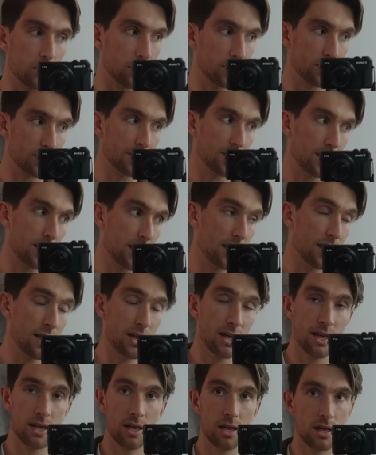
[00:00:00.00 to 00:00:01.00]
Honestly,
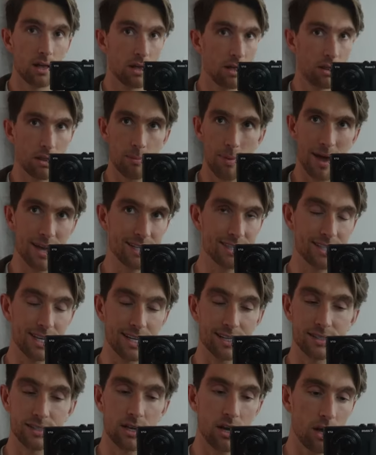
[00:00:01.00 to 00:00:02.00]
the
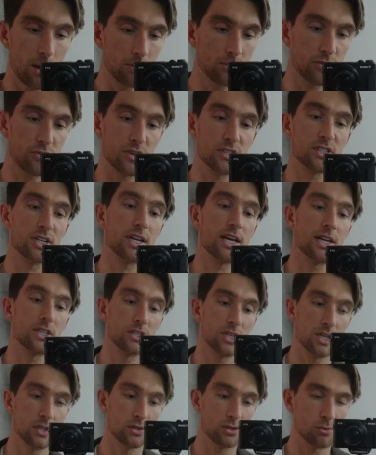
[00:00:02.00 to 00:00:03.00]
basics, come to French
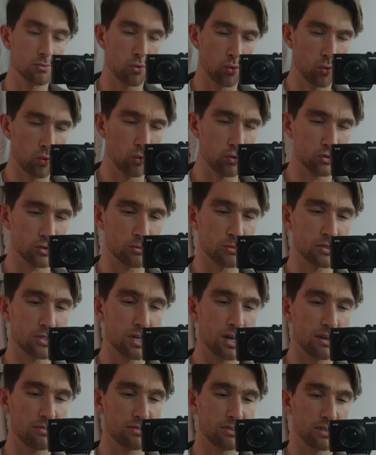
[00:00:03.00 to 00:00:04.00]
Connection, they do some awesome
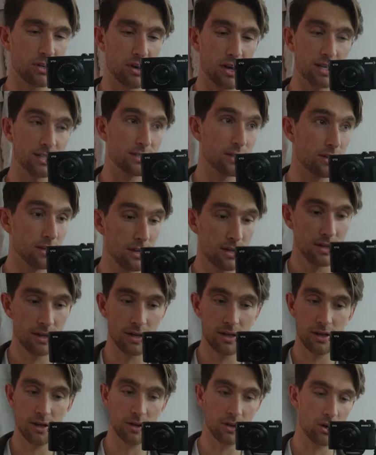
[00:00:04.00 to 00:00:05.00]
stuff. Guys,
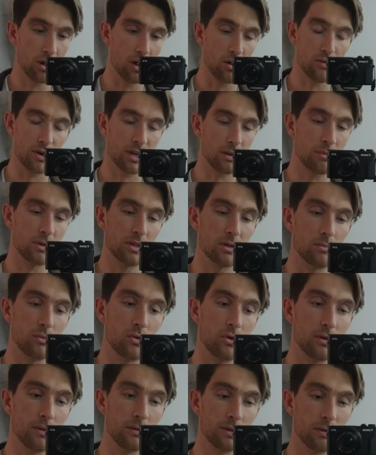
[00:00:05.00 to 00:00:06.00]
can't recommend them
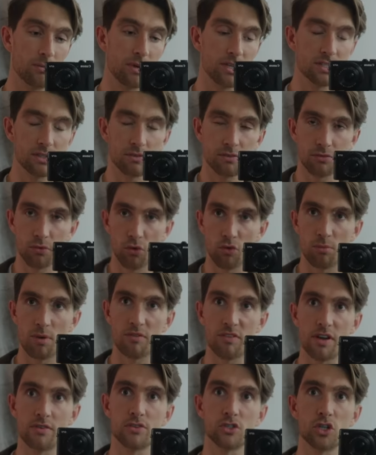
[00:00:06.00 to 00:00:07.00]
more. I've been to four of my
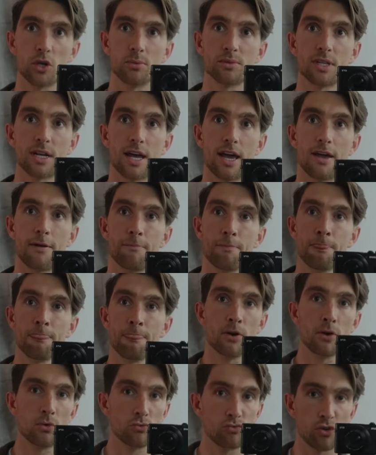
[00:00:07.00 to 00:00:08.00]
favorite shops today.
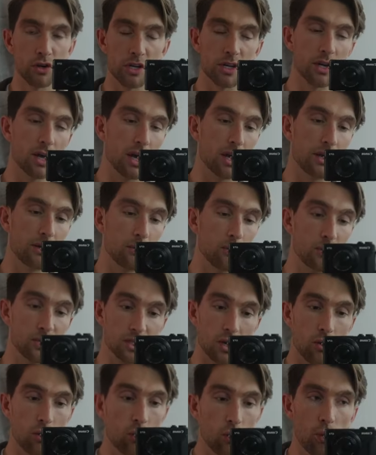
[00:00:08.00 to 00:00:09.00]
Rod and Garden, which
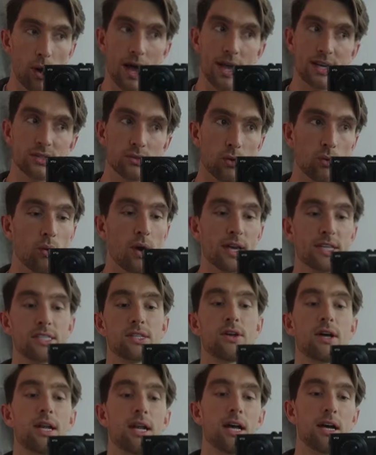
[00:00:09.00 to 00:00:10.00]
I always
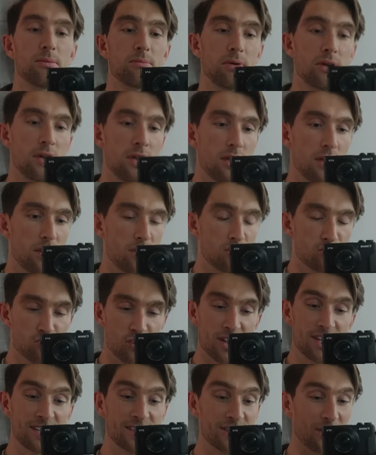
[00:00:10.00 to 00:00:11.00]
style up.
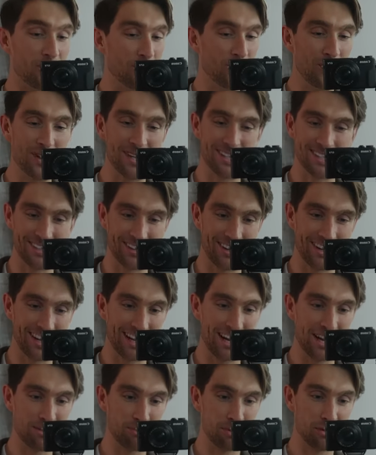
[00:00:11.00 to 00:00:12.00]
Reese, I always style
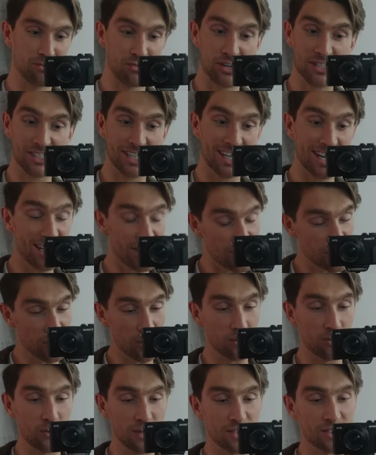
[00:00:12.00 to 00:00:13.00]
up. French Connection, I
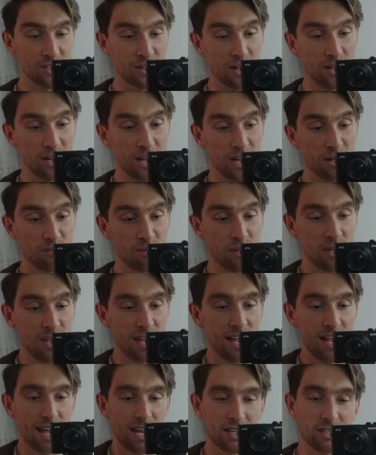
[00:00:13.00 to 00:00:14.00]
always style up.
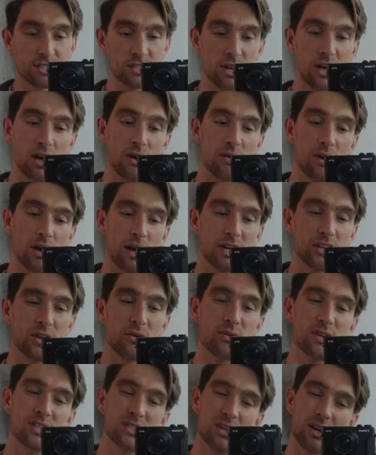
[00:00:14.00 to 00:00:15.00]
And Zara, I don't
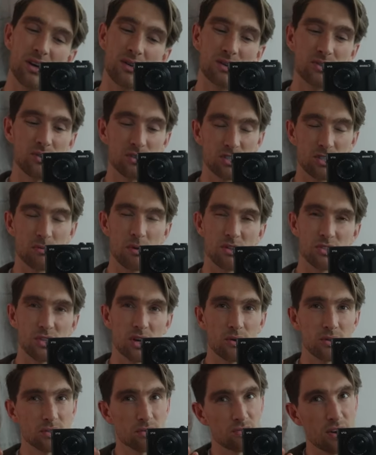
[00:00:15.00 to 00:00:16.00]
read Zara, not too much.
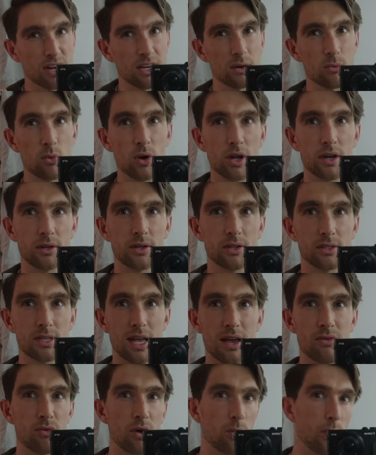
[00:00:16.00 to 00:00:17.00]
Zara's a random one, because
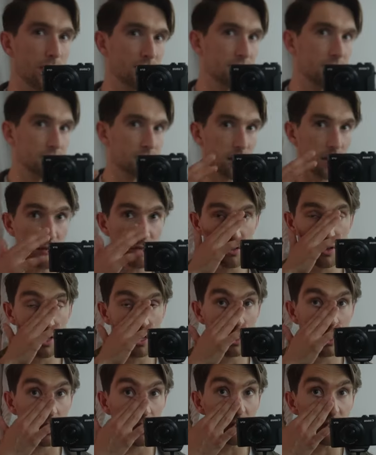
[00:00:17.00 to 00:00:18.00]
everyone wears their stuff. You
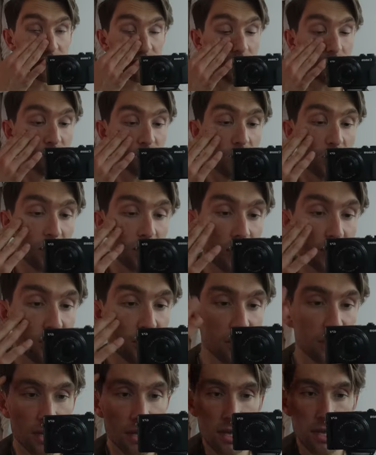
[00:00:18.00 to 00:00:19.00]
can see how tired I
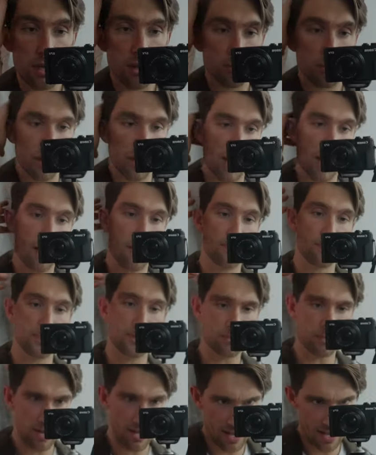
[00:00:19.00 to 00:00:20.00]
look. But
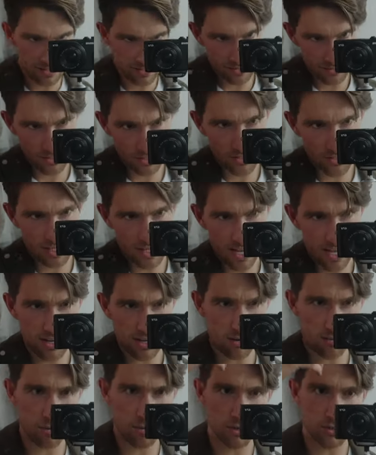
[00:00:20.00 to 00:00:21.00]
my hair's a state,
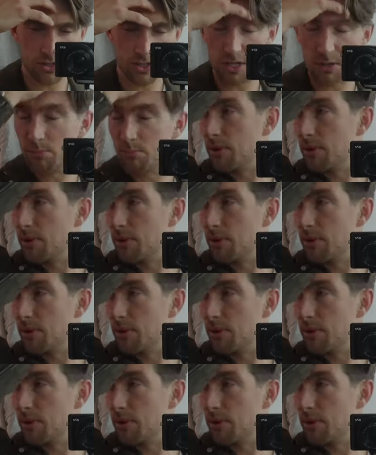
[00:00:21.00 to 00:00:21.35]
I apologize.